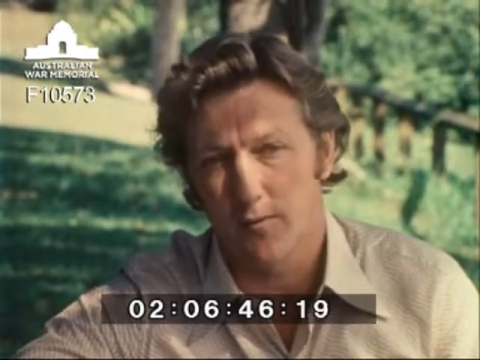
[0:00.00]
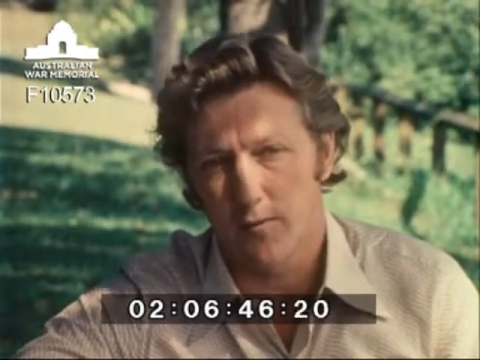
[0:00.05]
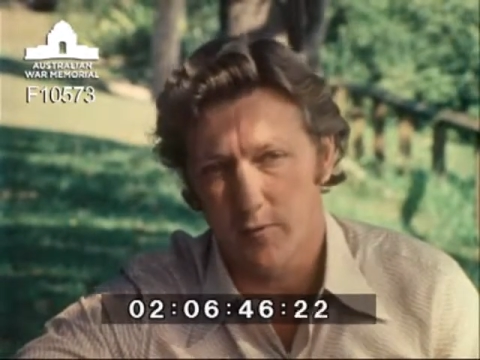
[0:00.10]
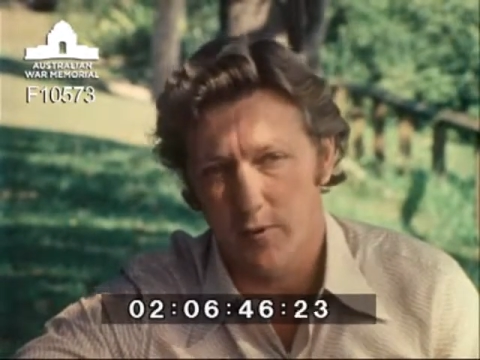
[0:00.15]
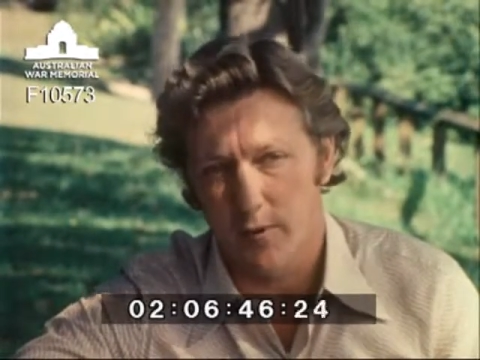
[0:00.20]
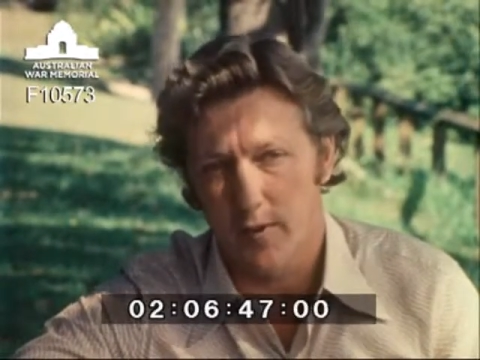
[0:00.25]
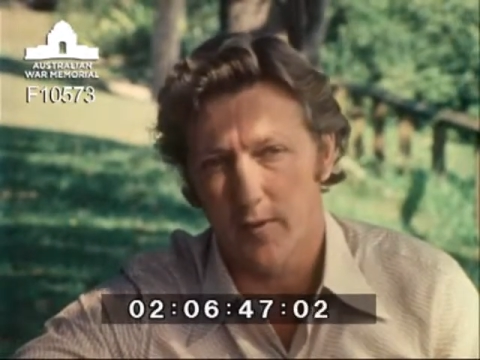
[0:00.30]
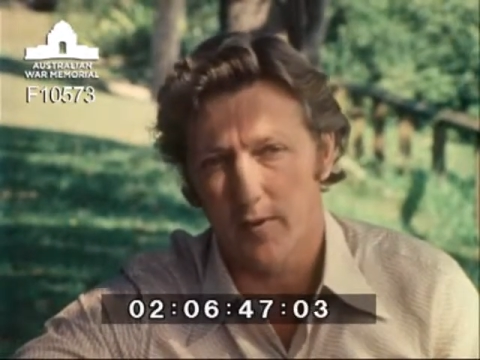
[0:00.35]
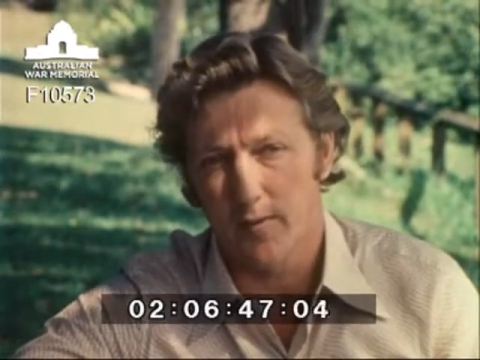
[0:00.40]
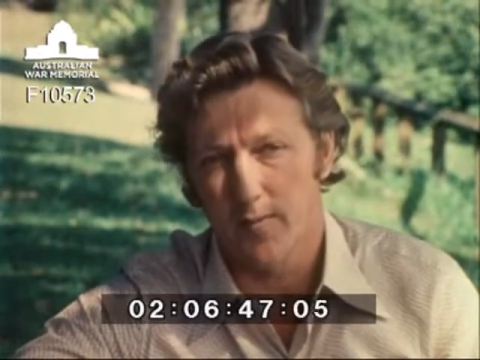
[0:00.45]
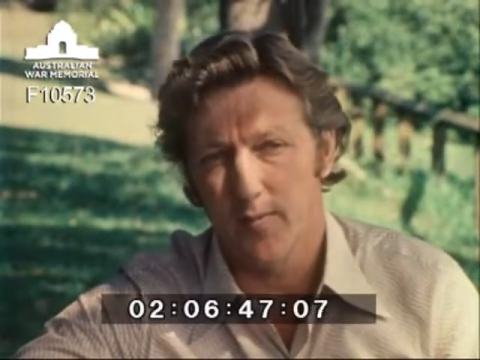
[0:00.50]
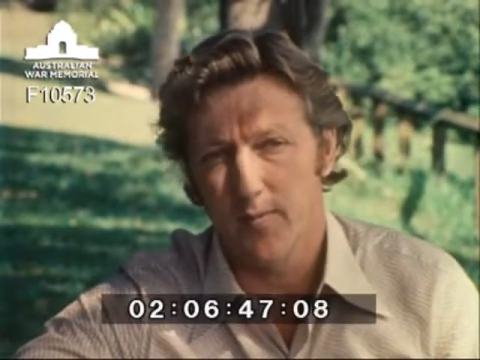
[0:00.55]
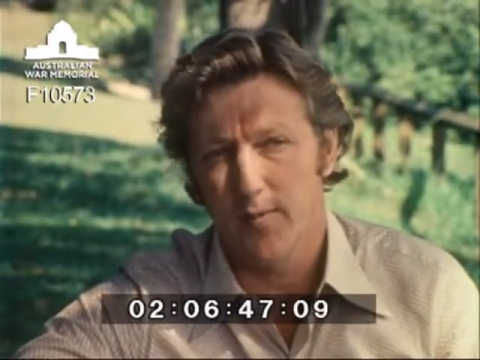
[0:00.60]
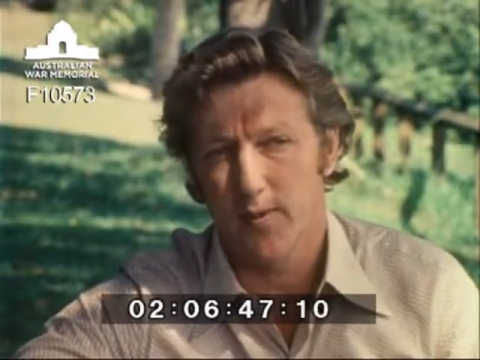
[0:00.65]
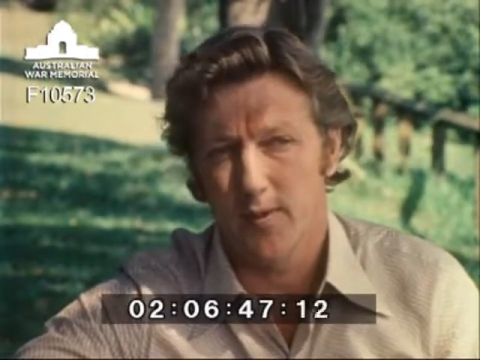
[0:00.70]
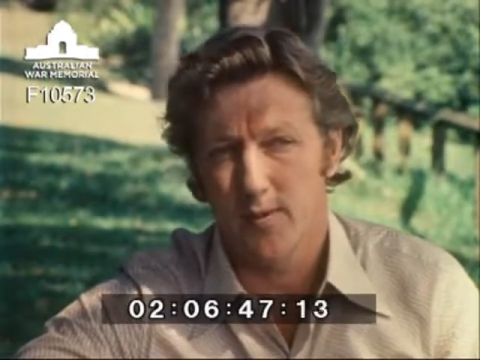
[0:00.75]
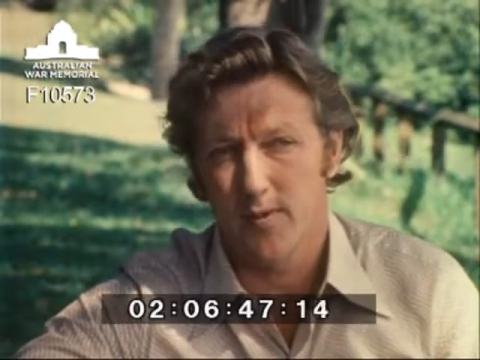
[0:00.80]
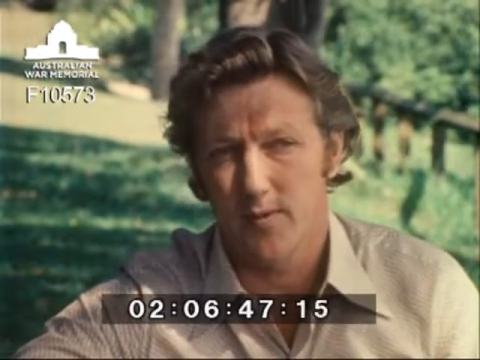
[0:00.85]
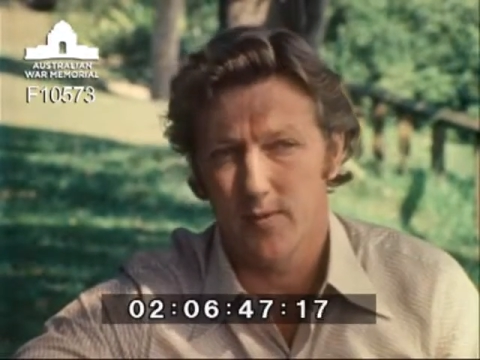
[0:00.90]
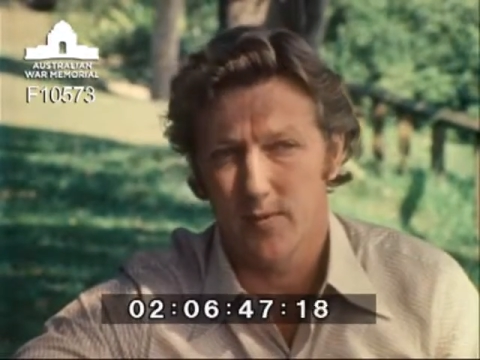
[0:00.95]
freedom
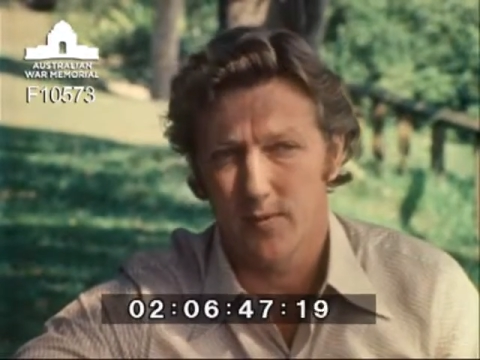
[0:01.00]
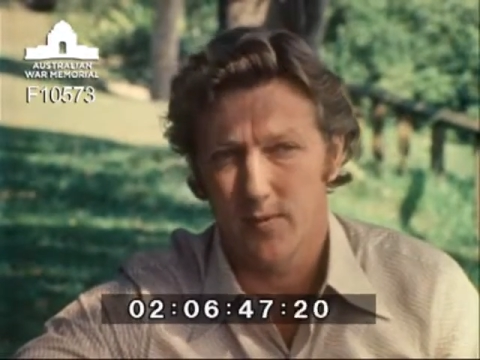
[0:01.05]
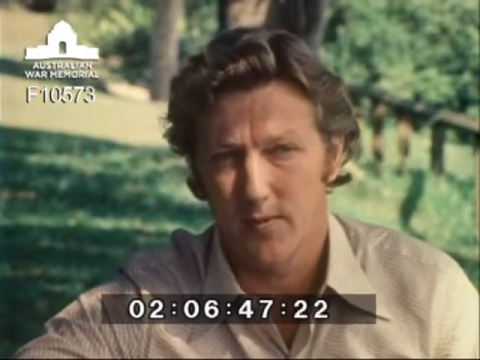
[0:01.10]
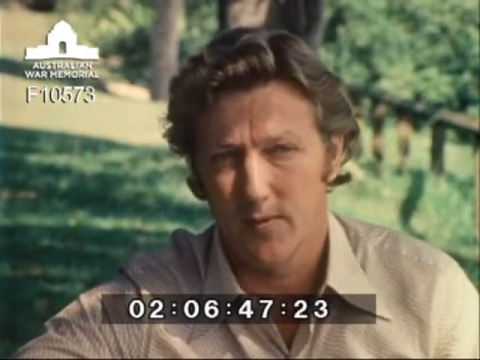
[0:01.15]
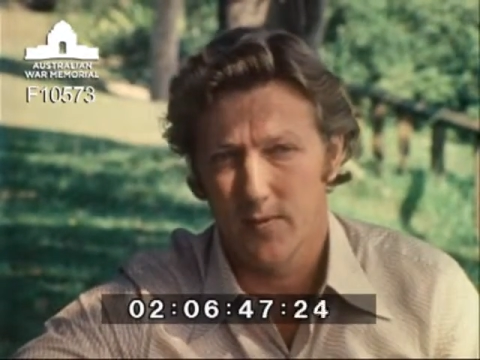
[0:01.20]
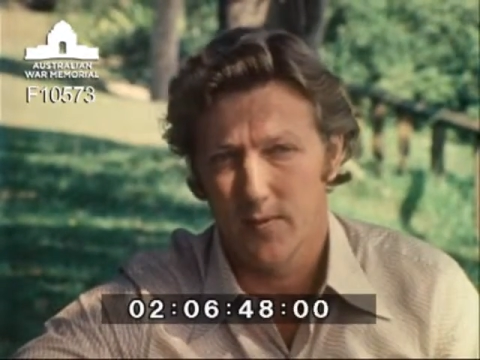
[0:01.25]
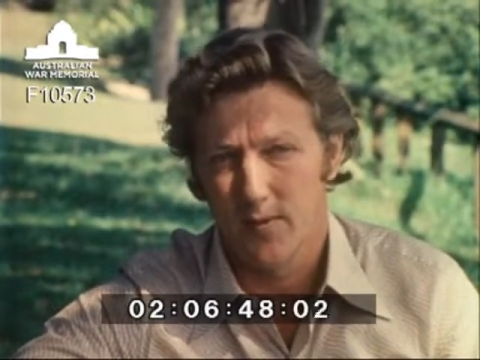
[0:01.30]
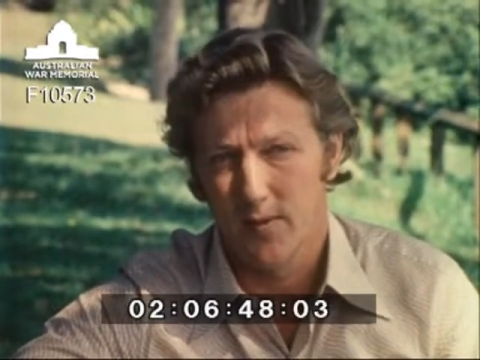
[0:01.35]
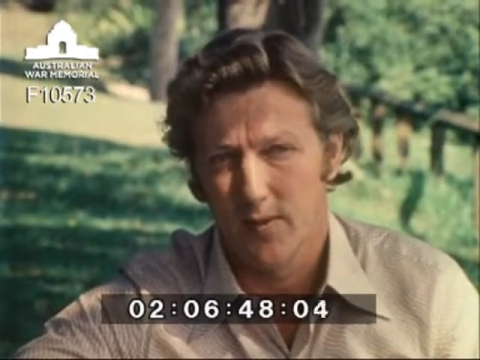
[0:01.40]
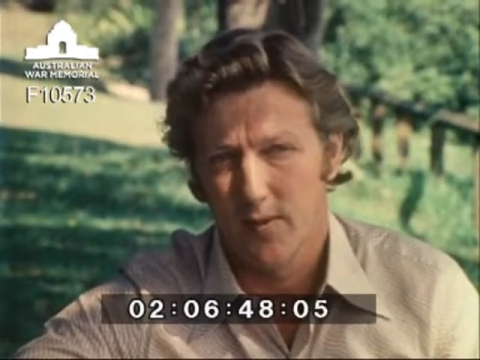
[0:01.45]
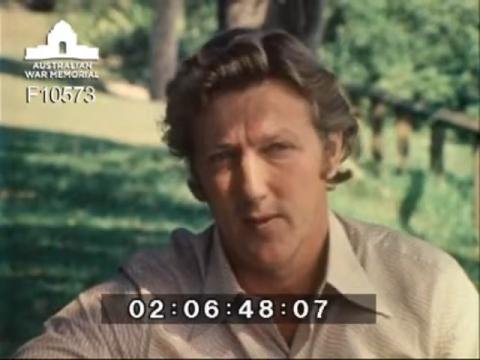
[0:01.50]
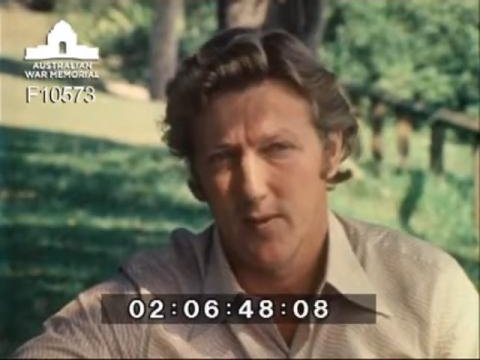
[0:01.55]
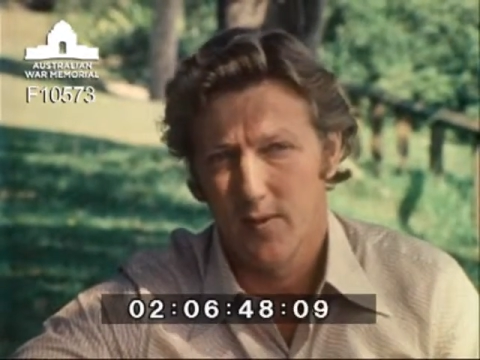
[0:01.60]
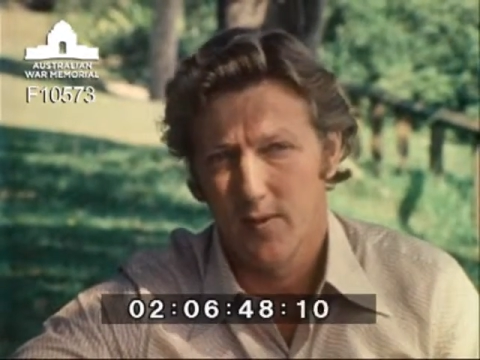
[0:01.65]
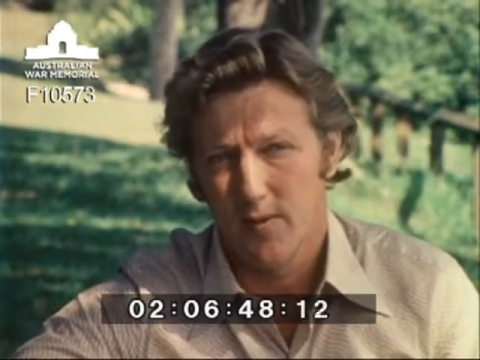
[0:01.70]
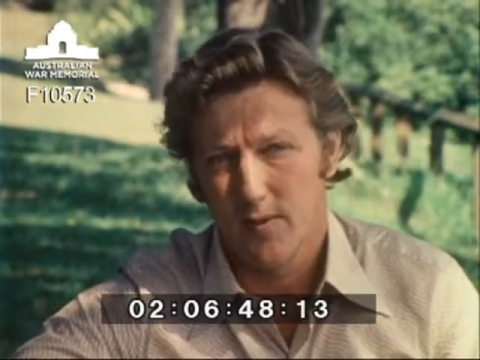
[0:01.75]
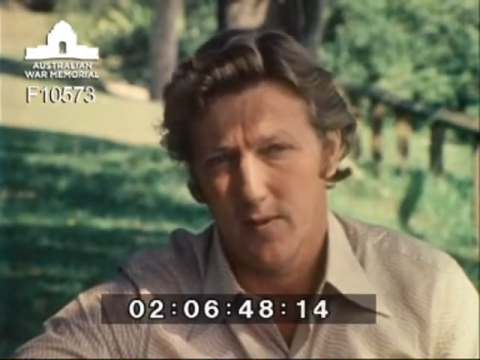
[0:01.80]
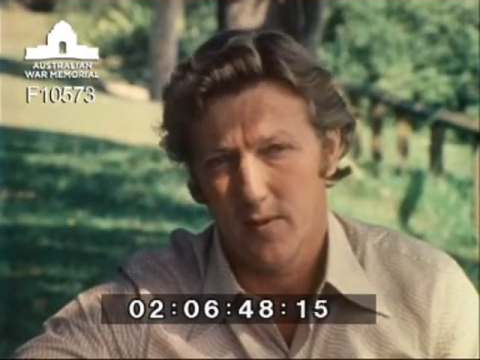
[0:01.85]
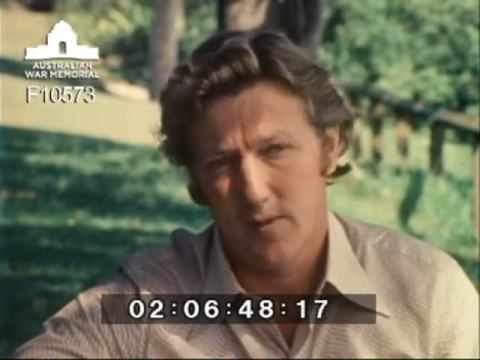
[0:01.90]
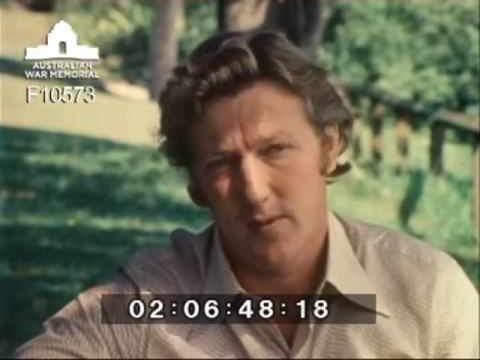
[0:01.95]
and
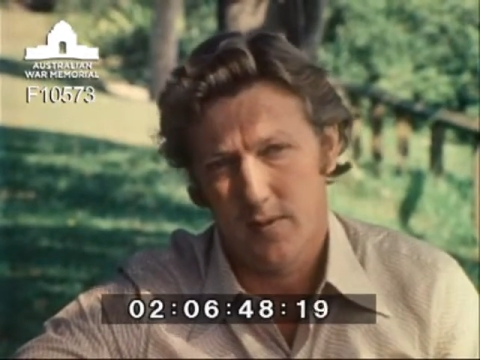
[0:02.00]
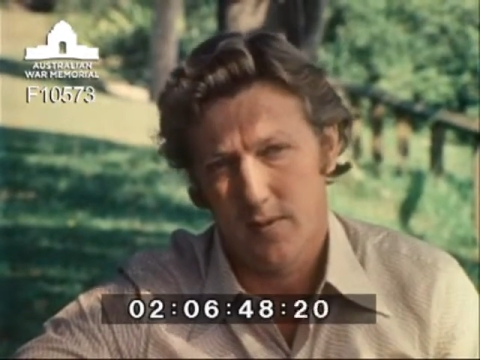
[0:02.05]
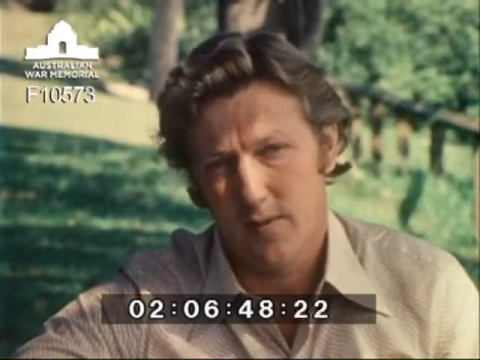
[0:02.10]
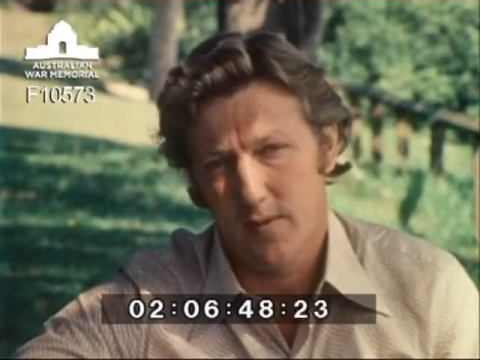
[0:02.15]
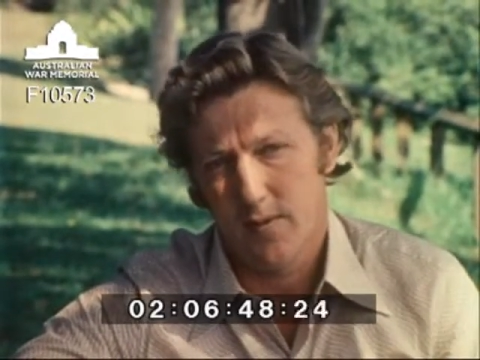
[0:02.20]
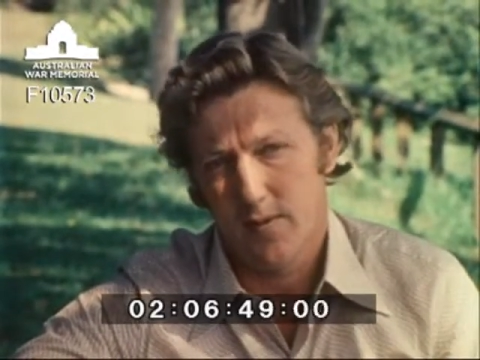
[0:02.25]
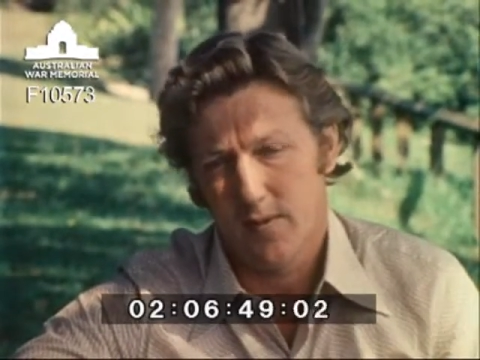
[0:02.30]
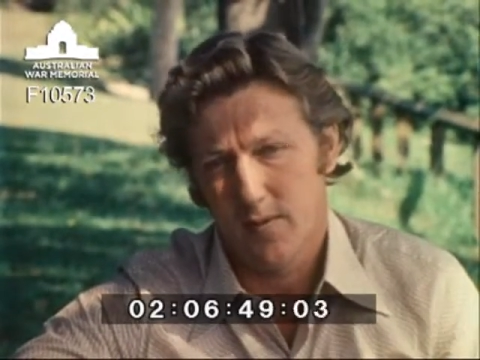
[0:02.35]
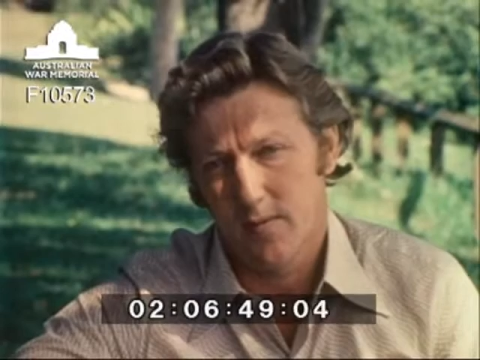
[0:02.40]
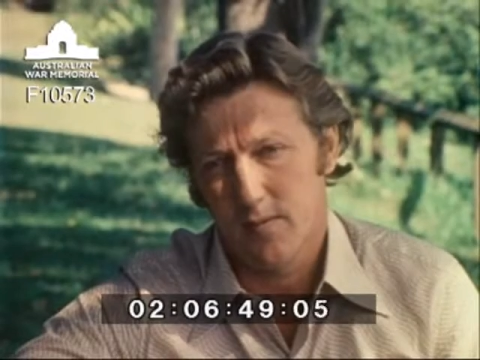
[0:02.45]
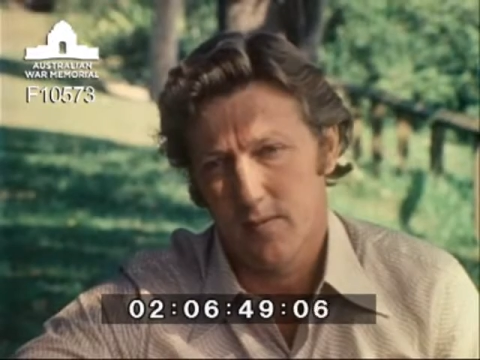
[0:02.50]
uh,